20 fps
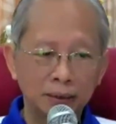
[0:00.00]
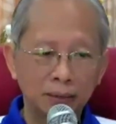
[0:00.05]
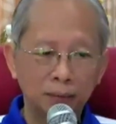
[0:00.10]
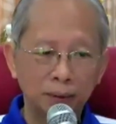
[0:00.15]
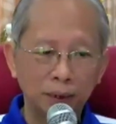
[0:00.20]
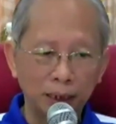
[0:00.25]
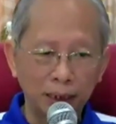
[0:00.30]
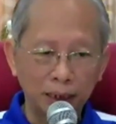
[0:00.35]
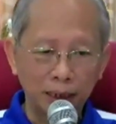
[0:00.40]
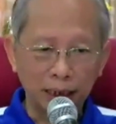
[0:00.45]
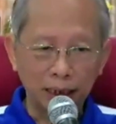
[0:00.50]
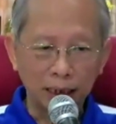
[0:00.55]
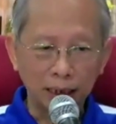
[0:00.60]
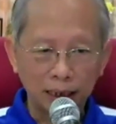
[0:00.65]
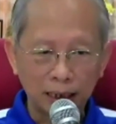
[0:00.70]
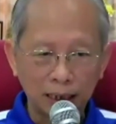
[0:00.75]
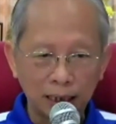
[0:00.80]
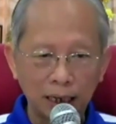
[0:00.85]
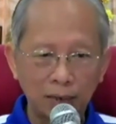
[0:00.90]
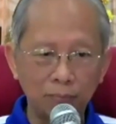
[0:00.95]
when
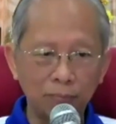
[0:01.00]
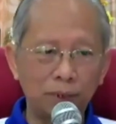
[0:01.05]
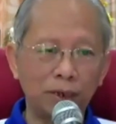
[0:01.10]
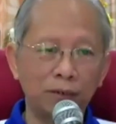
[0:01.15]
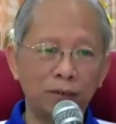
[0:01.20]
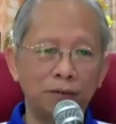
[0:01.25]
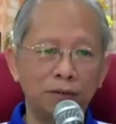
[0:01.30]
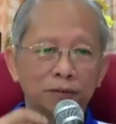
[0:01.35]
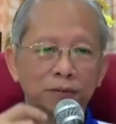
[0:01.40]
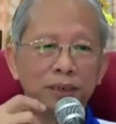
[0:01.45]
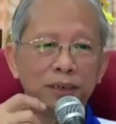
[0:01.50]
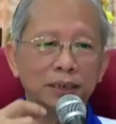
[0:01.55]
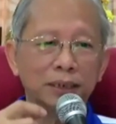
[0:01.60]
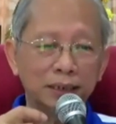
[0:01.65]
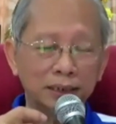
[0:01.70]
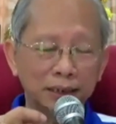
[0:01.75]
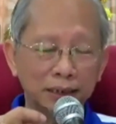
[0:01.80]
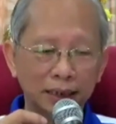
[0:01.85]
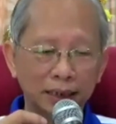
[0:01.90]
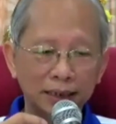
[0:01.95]
I come out of it,
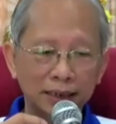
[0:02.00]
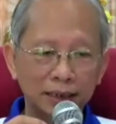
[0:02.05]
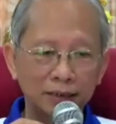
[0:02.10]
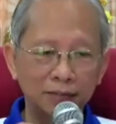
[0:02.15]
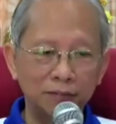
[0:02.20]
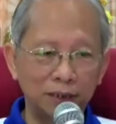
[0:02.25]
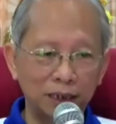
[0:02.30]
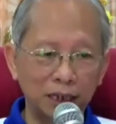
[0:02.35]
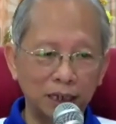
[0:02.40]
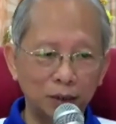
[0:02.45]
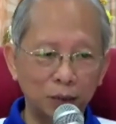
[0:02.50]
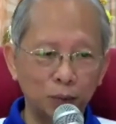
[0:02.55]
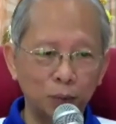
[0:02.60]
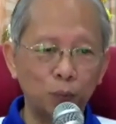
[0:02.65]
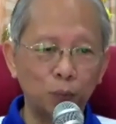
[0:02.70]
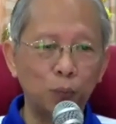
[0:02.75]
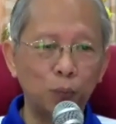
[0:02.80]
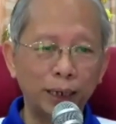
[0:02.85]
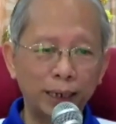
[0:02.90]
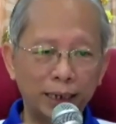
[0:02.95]
as if I
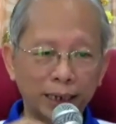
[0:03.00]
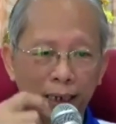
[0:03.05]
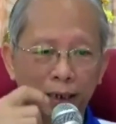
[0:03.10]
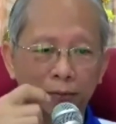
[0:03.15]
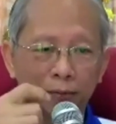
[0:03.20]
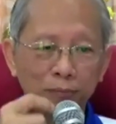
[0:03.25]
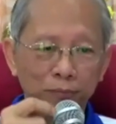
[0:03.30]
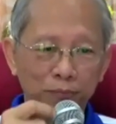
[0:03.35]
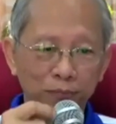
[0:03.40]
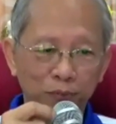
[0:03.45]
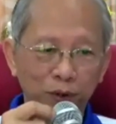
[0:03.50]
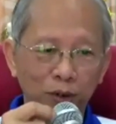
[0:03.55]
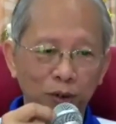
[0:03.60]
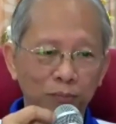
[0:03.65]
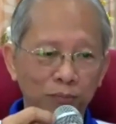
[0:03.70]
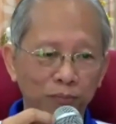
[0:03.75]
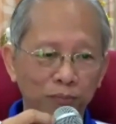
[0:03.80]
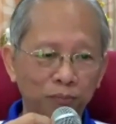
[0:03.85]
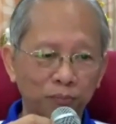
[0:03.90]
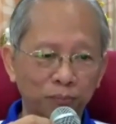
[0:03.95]
wake up
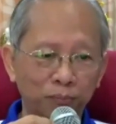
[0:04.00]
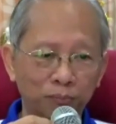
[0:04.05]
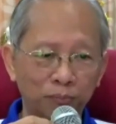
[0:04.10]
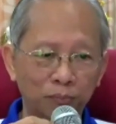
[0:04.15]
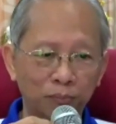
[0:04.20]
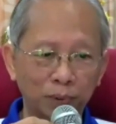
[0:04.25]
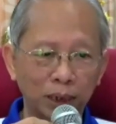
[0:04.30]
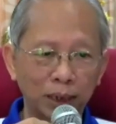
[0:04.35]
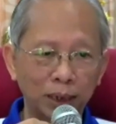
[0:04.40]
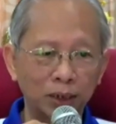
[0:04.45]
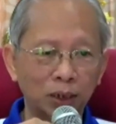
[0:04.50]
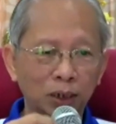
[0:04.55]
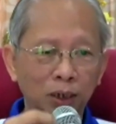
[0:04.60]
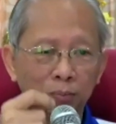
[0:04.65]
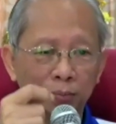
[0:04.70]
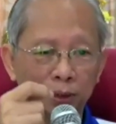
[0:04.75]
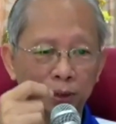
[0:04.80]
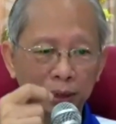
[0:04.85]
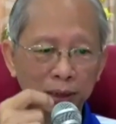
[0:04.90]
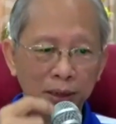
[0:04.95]
from my
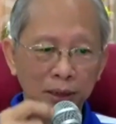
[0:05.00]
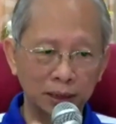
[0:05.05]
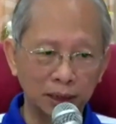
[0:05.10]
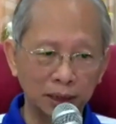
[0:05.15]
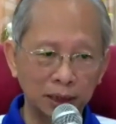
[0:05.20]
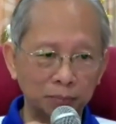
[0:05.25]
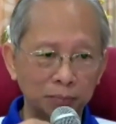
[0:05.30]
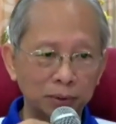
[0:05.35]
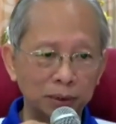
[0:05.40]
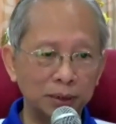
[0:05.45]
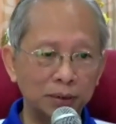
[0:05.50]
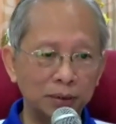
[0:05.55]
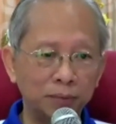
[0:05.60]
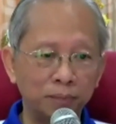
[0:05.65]
normal sleep,